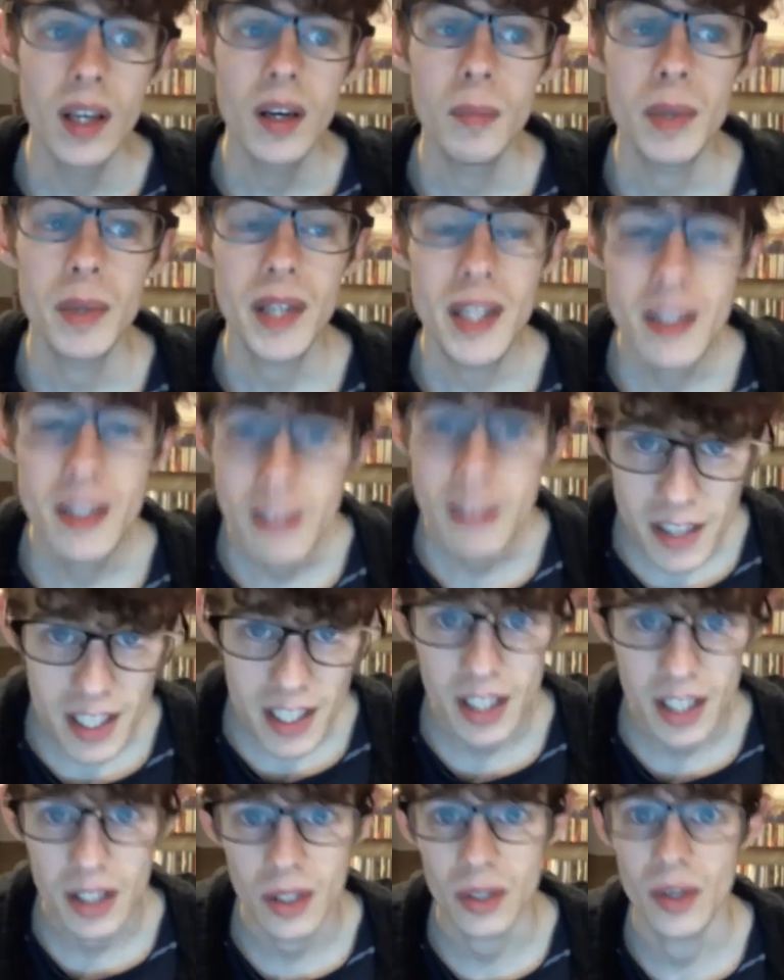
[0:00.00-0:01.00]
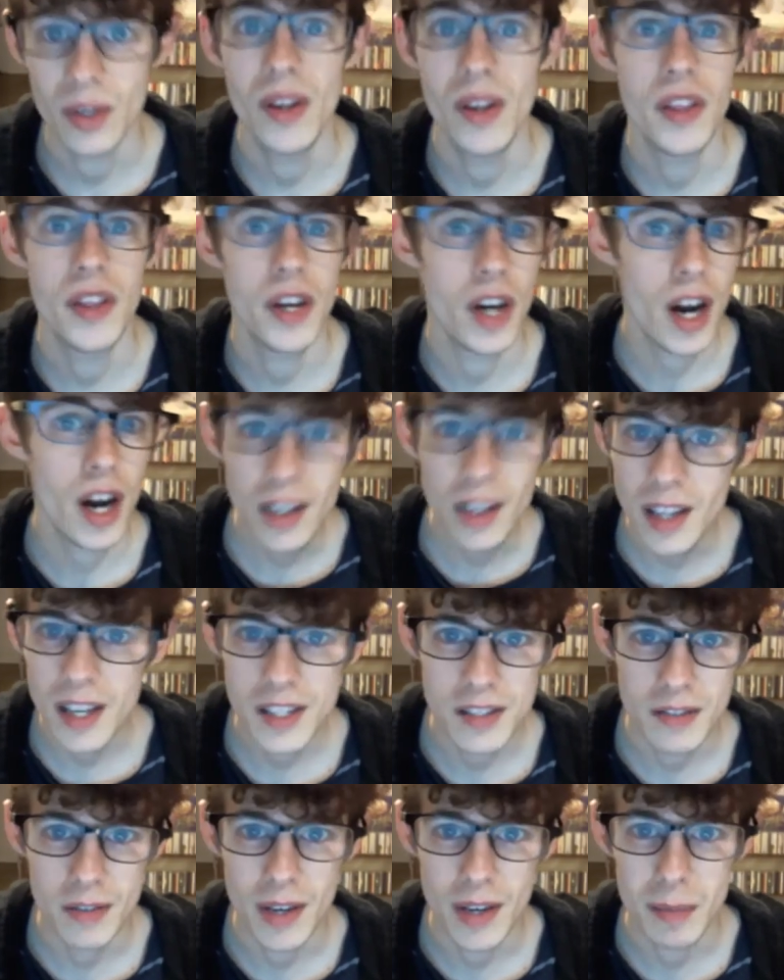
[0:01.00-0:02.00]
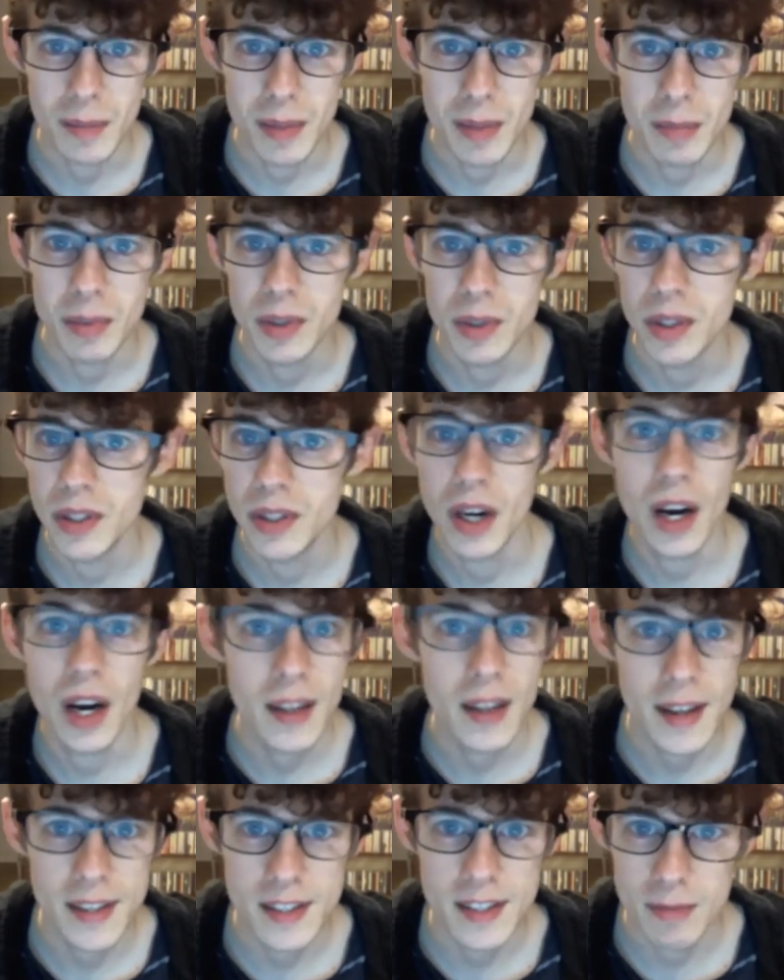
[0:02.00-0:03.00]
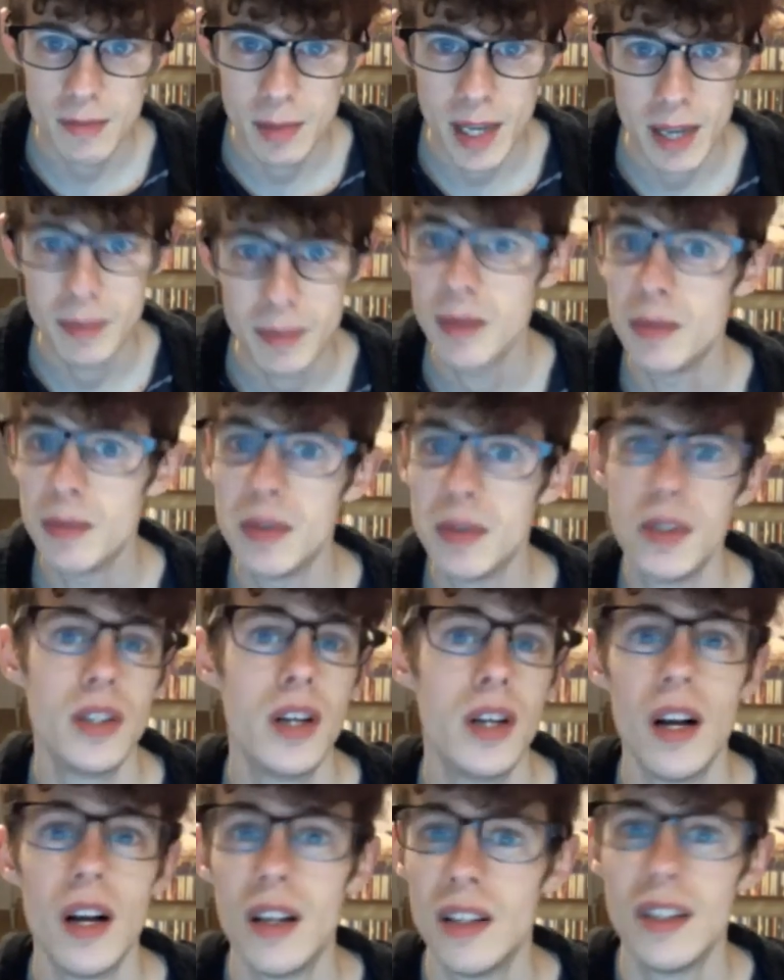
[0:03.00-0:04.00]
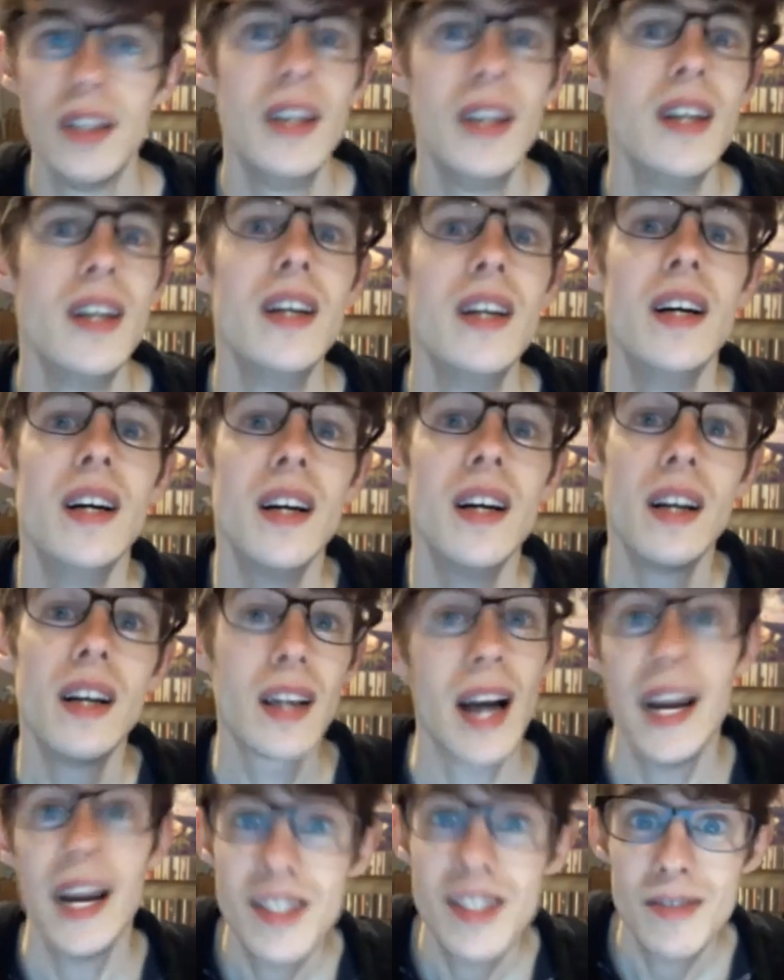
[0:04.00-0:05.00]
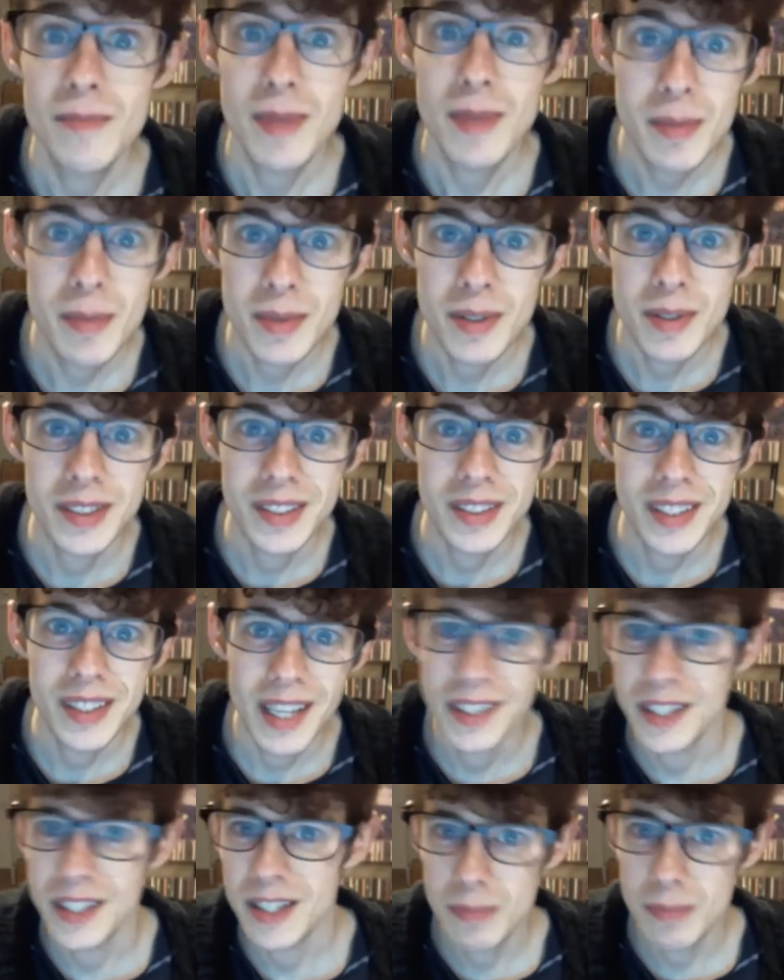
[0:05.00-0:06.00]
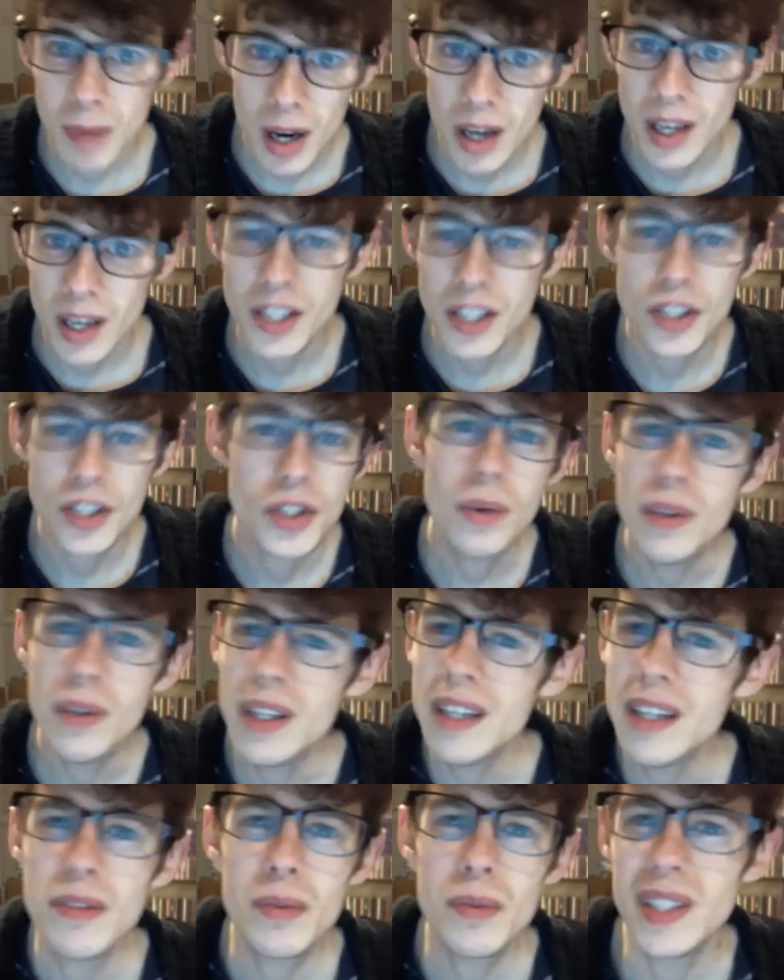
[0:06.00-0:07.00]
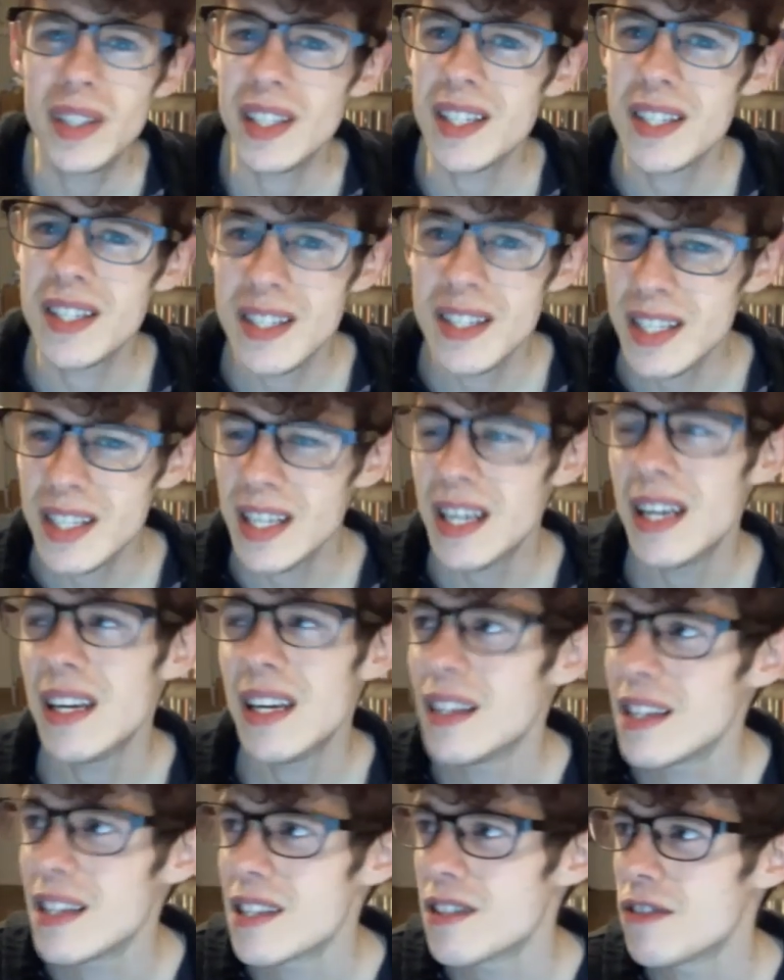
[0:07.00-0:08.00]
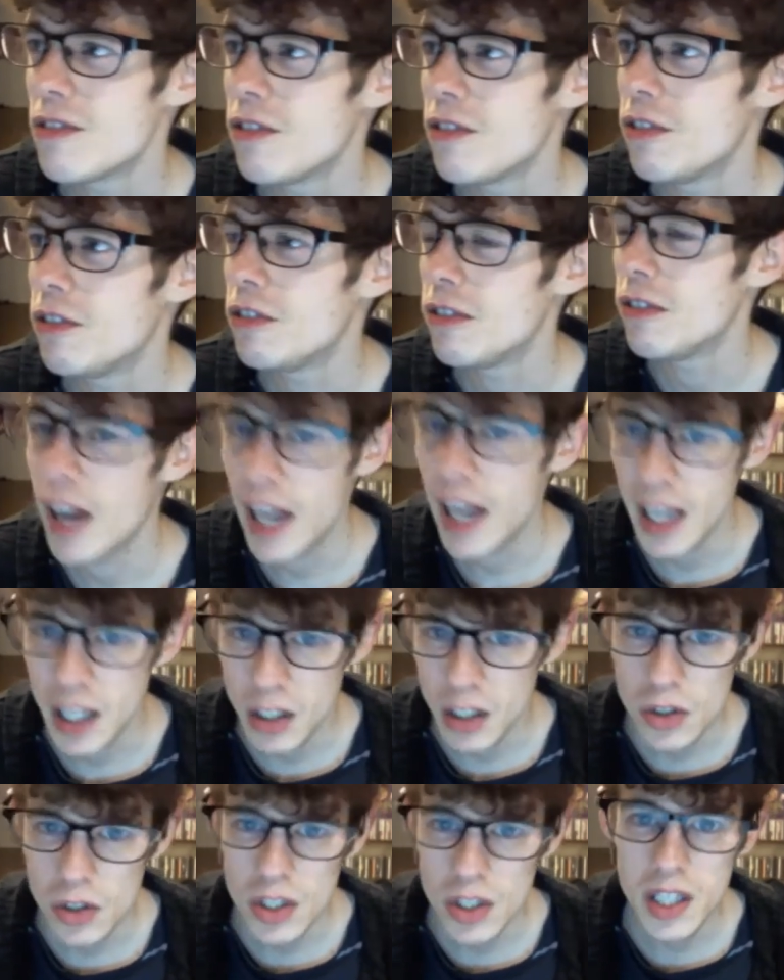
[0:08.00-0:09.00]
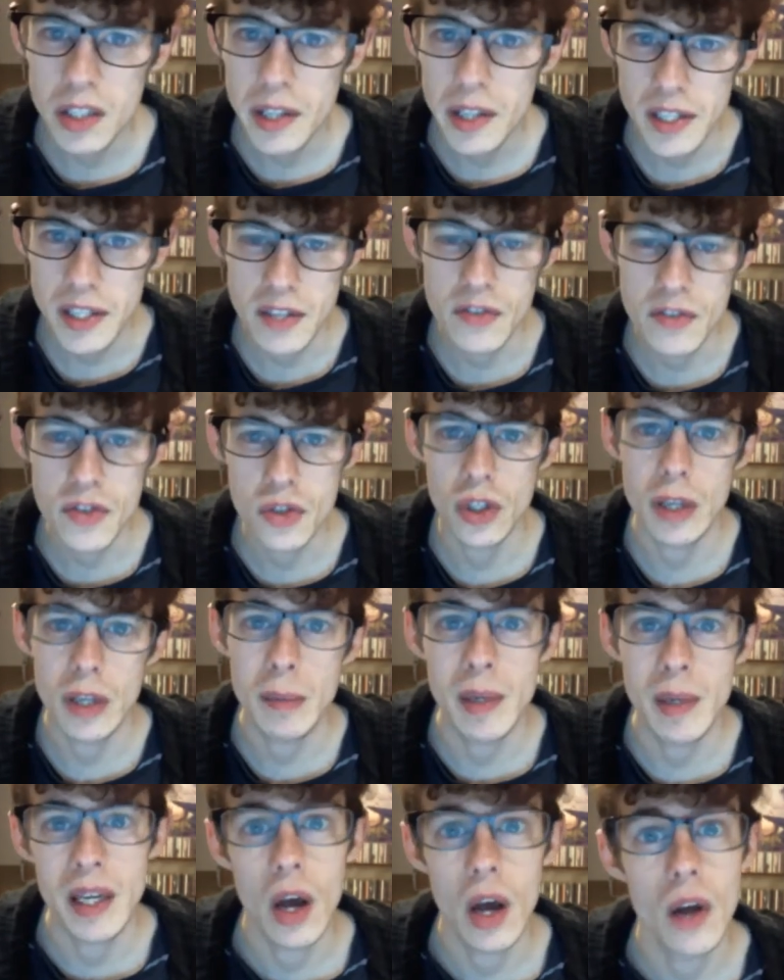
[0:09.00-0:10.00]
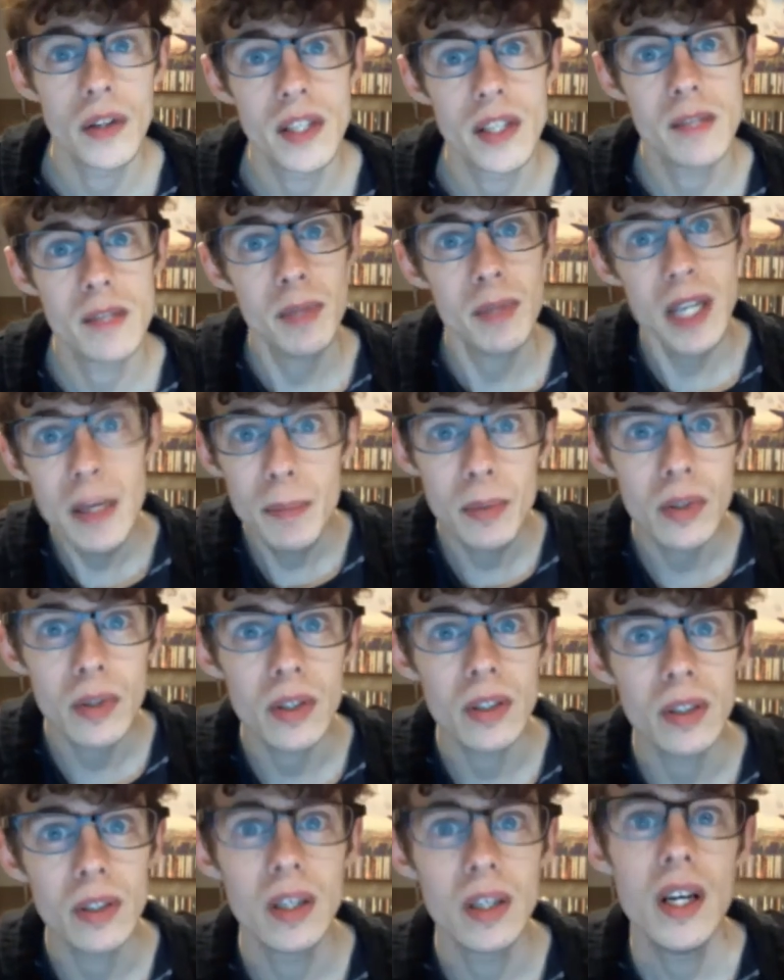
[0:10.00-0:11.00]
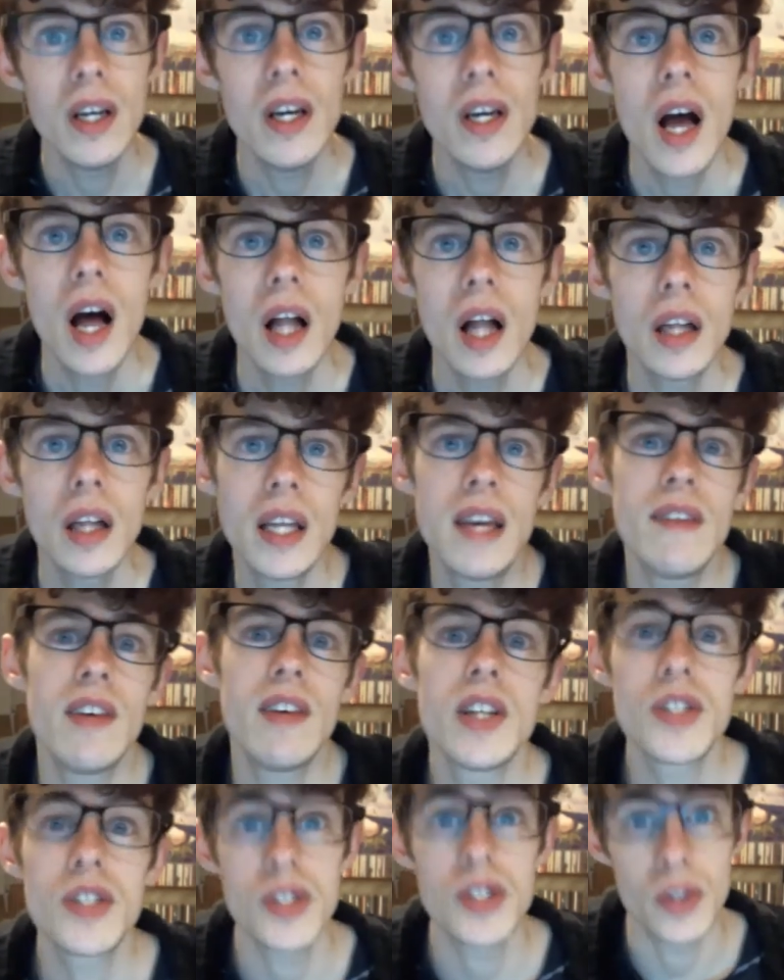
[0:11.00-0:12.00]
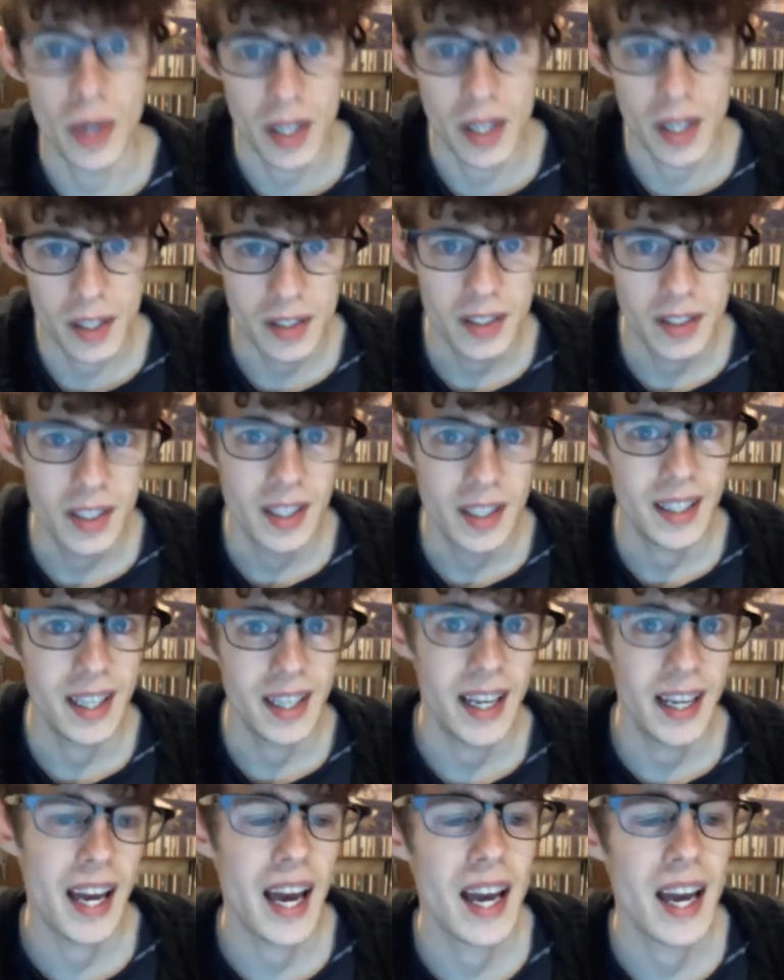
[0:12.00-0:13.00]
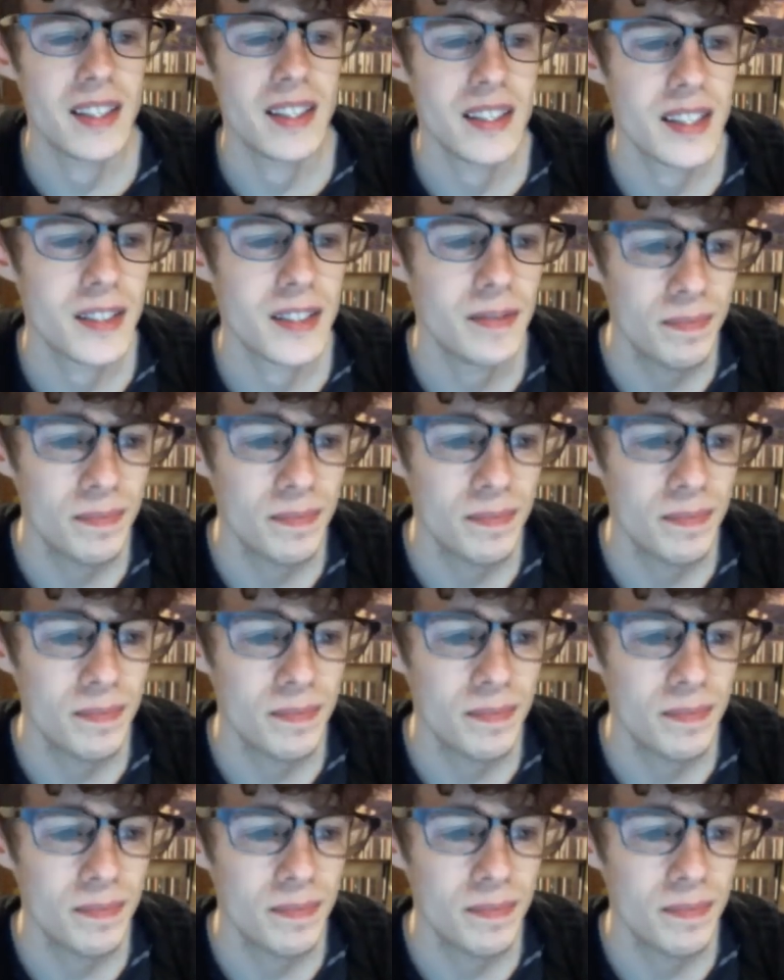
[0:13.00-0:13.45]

But in the video, there are lots of white people, there are lots of black people, there are all kinds of people at this mall, and you don't even really see this fight. You just hear lots of screaming and all these people leaving a store. And